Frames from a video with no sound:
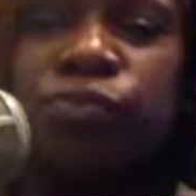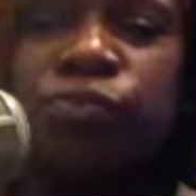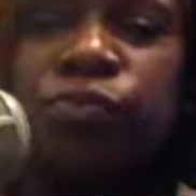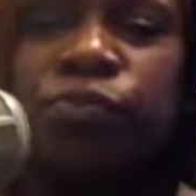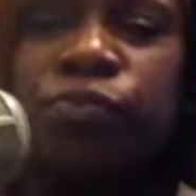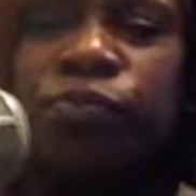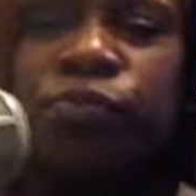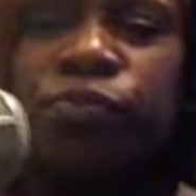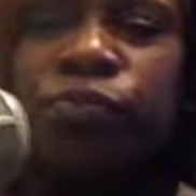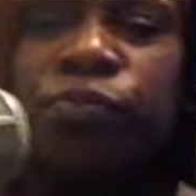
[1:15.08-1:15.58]

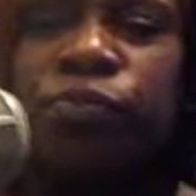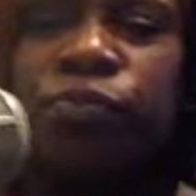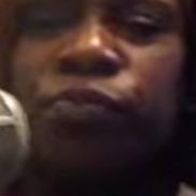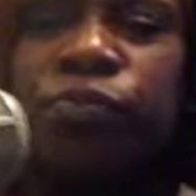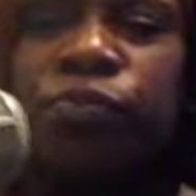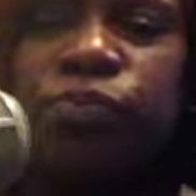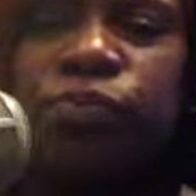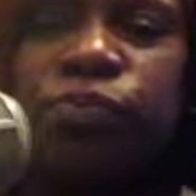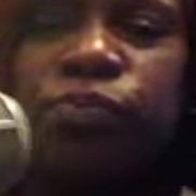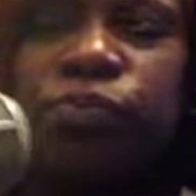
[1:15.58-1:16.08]

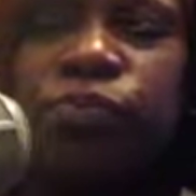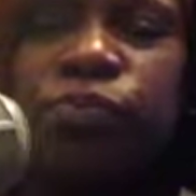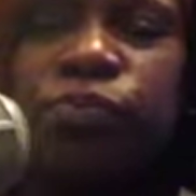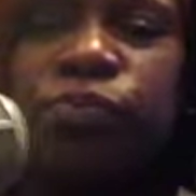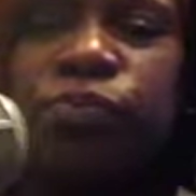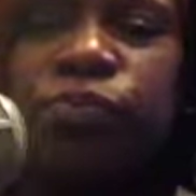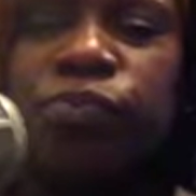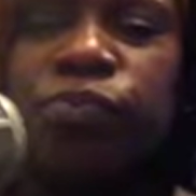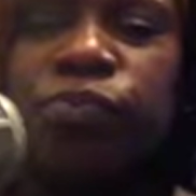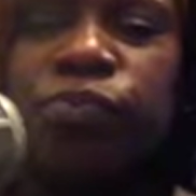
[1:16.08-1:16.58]

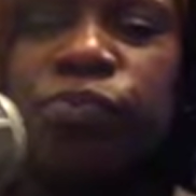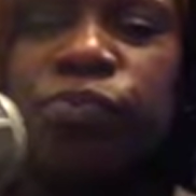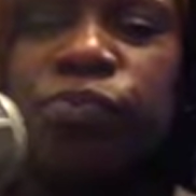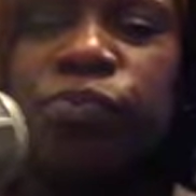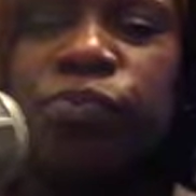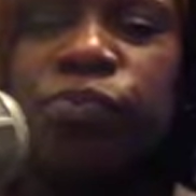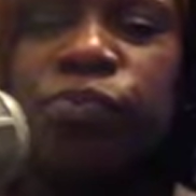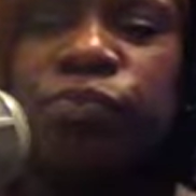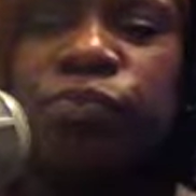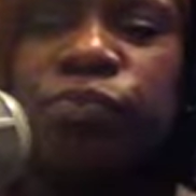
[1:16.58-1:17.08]

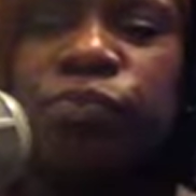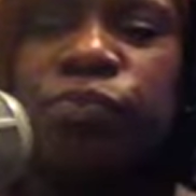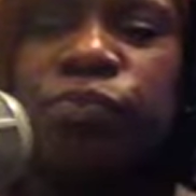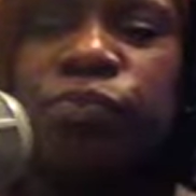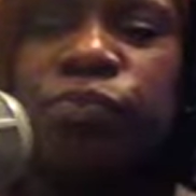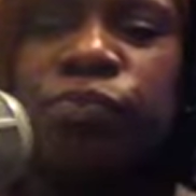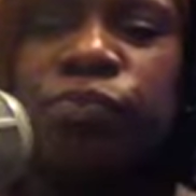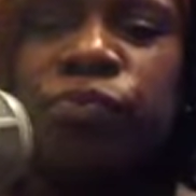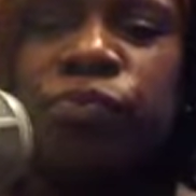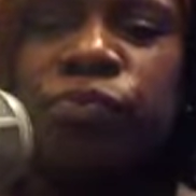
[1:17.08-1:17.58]

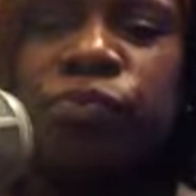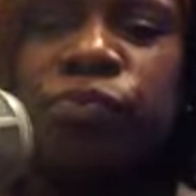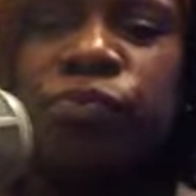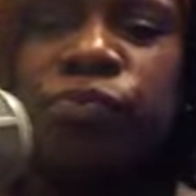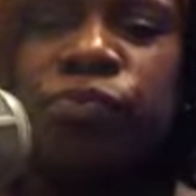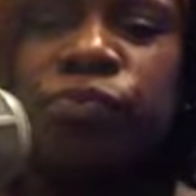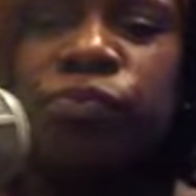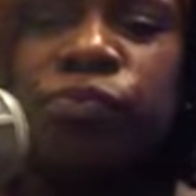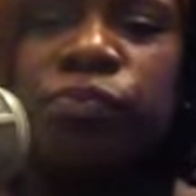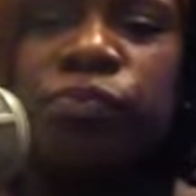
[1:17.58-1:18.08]

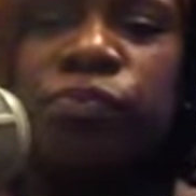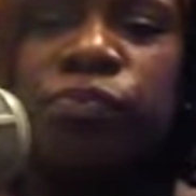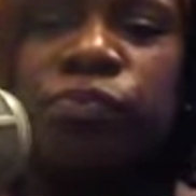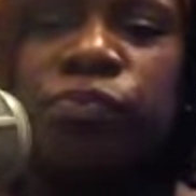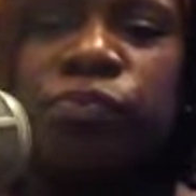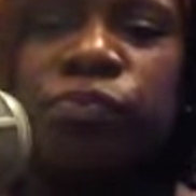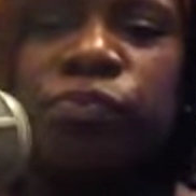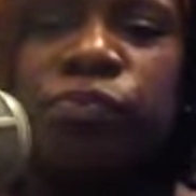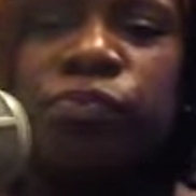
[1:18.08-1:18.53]
The person shown says nothing.